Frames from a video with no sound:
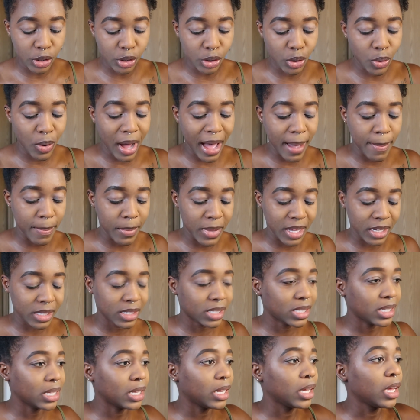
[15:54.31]
So I
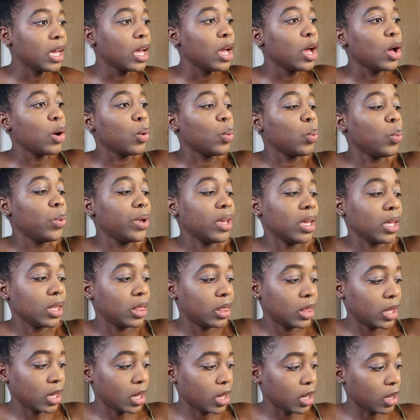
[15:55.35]
mix it with
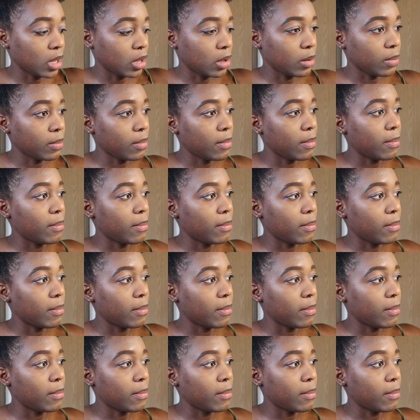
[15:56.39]
um,